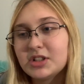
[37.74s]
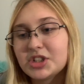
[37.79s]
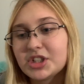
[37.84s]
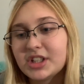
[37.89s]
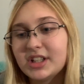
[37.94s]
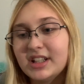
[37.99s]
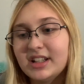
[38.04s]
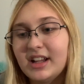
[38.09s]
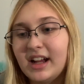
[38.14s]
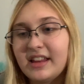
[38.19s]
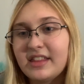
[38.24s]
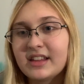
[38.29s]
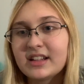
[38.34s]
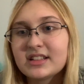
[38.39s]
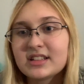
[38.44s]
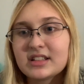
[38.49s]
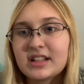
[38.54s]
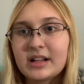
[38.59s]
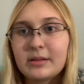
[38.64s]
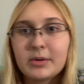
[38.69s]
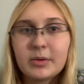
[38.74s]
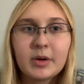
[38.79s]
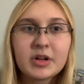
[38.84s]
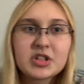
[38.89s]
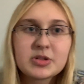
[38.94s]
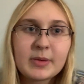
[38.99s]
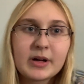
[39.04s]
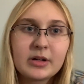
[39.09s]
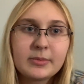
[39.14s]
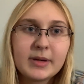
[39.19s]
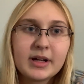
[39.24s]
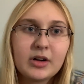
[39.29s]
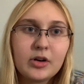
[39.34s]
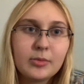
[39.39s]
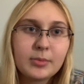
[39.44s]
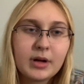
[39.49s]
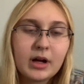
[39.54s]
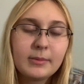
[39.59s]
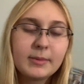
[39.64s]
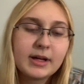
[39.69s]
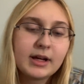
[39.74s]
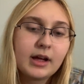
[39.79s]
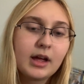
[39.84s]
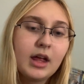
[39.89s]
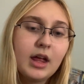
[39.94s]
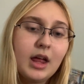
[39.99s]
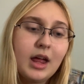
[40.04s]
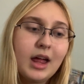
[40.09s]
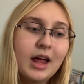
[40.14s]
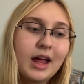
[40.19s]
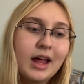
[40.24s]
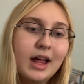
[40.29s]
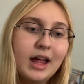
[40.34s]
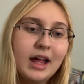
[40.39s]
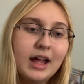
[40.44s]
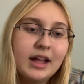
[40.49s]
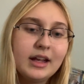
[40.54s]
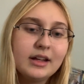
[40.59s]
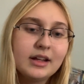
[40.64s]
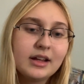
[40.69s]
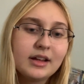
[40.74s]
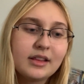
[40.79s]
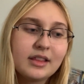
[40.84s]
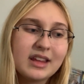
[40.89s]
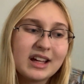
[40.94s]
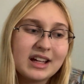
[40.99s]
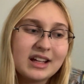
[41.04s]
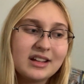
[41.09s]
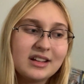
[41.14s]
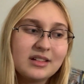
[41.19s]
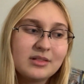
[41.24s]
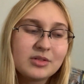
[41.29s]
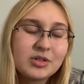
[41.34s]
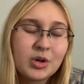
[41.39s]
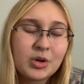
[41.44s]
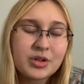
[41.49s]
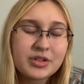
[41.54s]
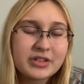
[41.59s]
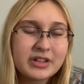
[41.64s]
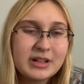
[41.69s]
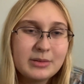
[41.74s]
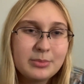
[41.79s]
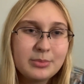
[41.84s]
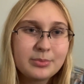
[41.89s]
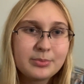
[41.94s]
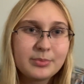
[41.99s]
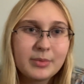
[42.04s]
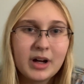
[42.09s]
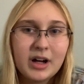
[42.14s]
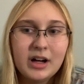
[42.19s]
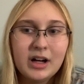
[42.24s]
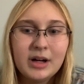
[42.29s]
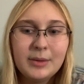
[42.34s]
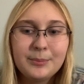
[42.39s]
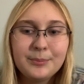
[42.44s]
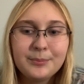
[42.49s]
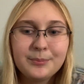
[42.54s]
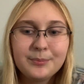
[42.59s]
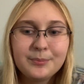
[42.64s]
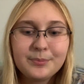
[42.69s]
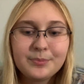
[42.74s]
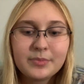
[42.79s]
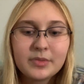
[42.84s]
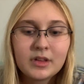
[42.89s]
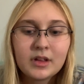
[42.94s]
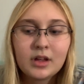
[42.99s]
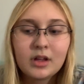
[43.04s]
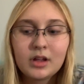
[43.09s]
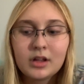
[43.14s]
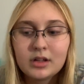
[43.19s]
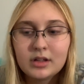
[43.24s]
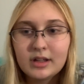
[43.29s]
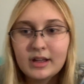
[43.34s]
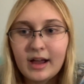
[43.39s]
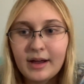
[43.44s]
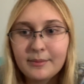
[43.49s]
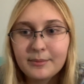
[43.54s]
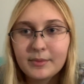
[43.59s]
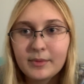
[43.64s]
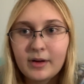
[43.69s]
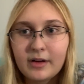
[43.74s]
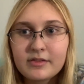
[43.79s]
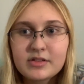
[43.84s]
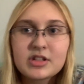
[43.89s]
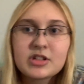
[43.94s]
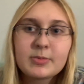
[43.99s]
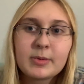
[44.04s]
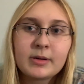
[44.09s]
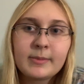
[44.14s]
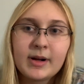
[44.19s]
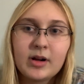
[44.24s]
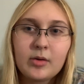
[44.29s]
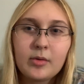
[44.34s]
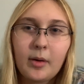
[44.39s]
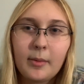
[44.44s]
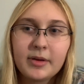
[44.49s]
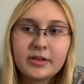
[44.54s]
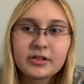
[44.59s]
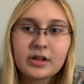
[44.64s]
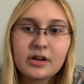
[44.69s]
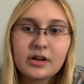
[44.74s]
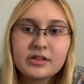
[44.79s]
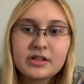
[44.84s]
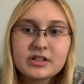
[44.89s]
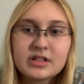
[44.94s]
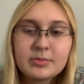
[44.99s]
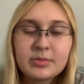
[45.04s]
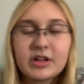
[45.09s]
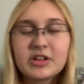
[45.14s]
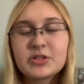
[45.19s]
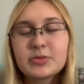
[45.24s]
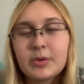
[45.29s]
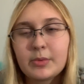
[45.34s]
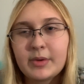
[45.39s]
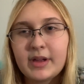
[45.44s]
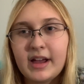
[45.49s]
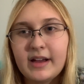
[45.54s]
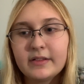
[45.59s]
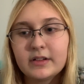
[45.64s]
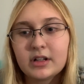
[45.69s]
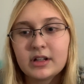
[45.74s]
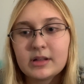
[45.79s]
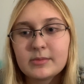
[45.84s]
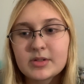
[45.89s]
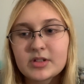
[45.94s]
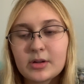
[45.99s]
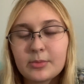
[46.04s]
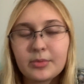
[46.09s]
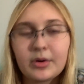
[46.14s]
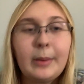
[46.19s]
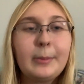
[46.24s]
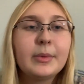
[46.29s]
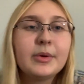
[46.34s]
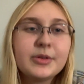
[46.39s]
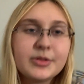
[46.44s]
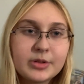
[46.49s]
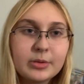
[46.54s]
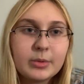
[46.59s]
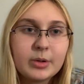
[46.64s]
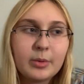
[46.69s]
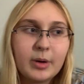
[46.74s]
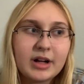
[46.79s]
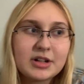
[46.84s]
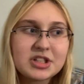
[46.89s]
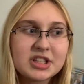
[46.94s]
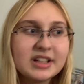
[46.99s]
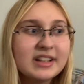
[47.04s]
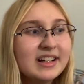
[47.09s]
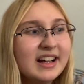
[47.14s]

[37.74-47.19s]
much it. I think tonight I'm gonna watch Spider-Man Homecoming and then go to sleep. Um, yeah, obviously Spider-Man Homecoming is not on Disney Plus, but we have it on Amazon Prime, so I'm gonna watch it.